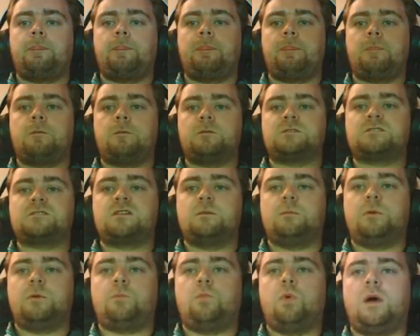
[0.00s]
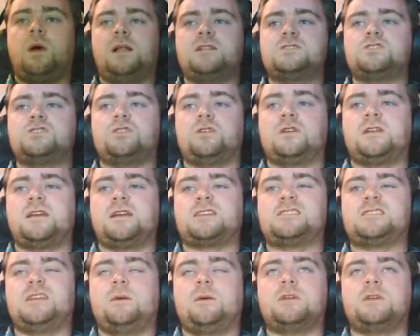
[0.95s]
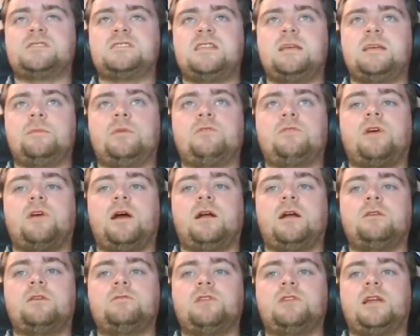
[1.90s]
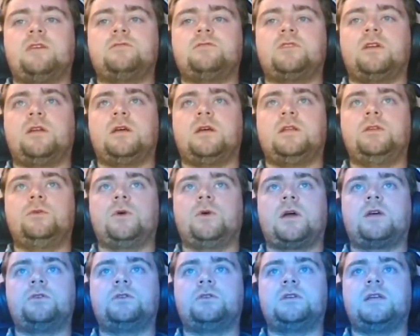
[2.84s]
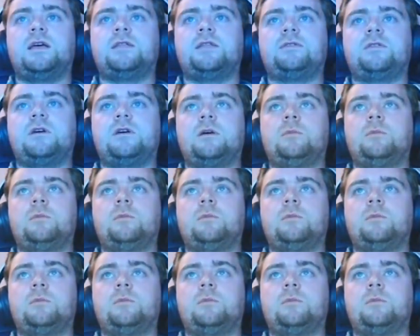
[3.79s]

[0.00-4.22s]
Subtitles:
It's come up well short. Actually, I wasn't aiming far enough left and I knew I couldn't get there, but